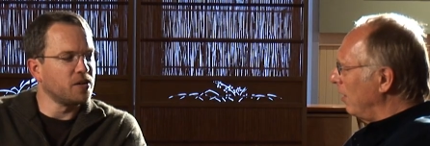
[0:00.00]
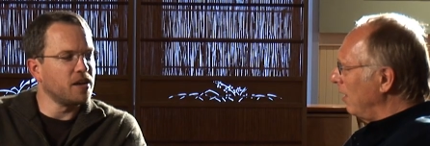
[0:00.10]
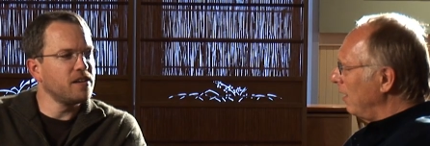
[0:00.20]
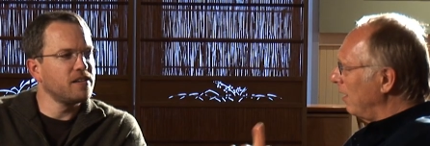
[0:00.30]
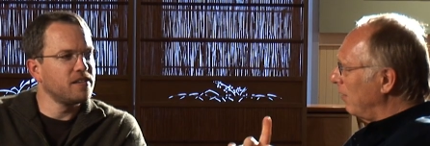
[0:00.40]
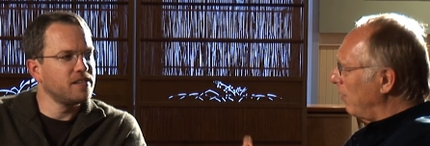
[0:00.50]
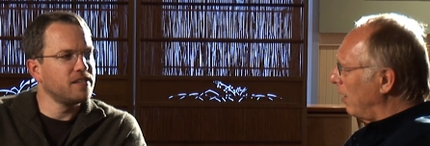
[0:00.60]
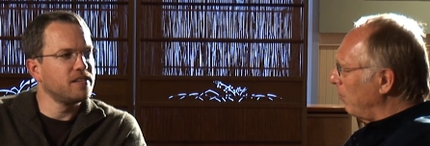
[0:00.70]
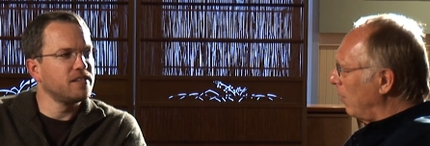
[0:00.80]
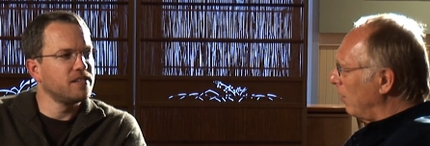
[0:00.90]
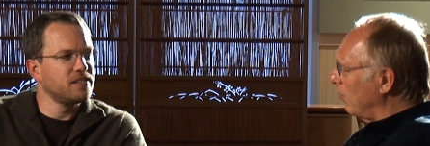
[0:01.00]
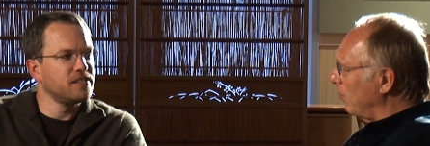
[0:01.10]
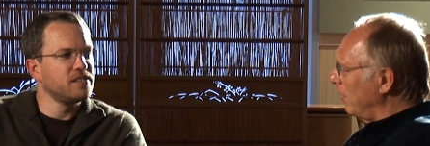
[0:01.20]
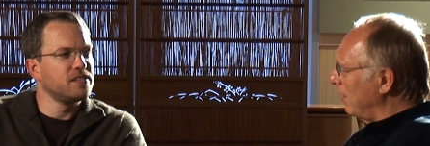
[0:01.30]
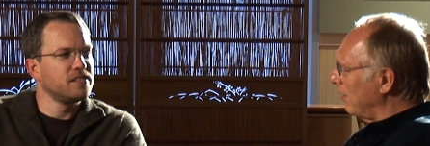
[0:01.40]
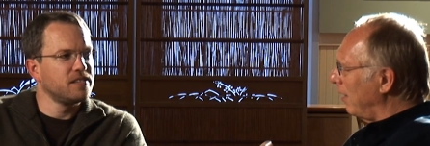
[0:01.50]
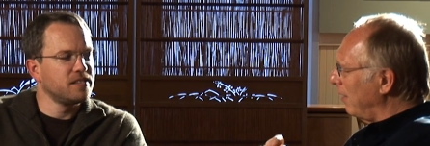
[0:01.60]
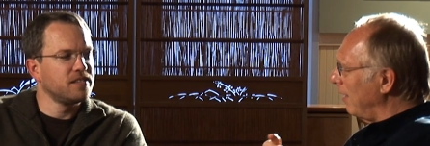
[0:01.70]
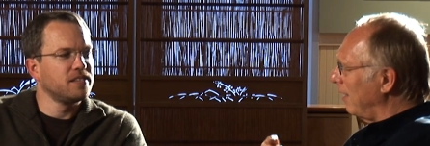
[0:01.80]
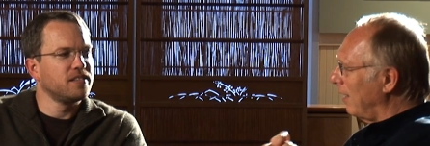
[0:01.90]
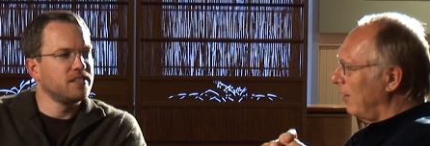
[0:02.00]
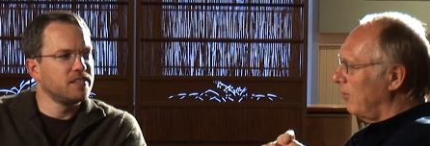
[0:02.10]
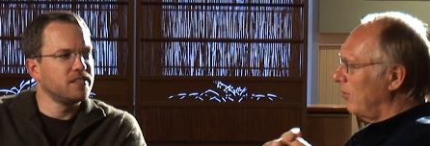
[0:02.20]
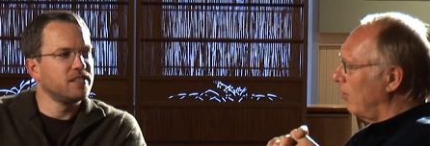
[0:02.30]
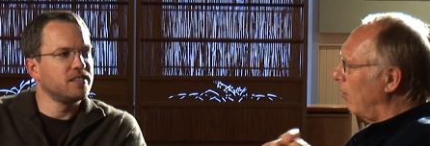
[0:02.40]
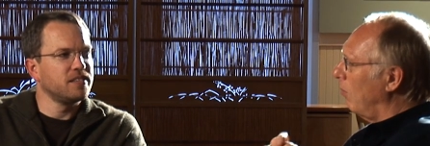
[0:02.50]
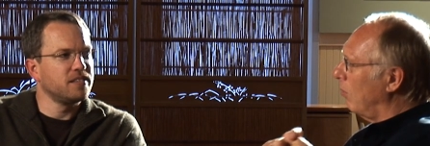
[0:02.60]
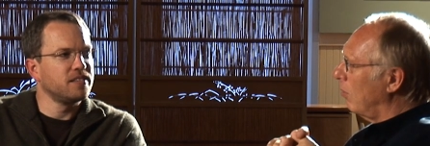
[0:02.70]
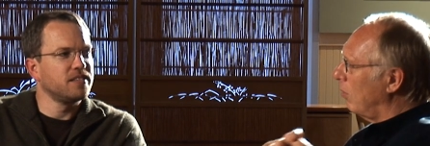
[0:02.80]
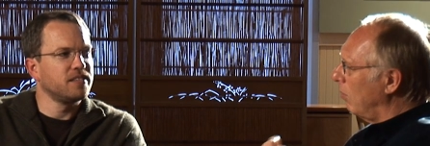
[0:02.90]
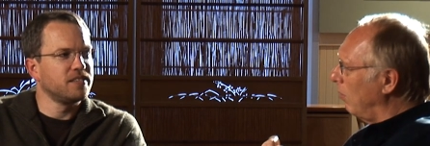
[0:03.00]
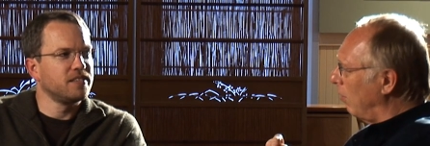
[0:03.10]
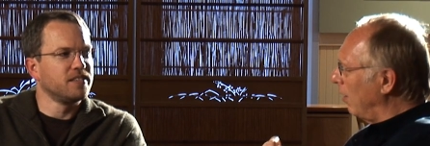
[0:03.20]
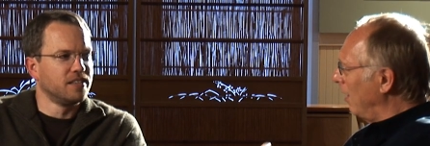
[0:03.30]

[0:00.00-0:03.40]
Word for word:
Speaker 1: okay. in the develop module because I think that is so cool.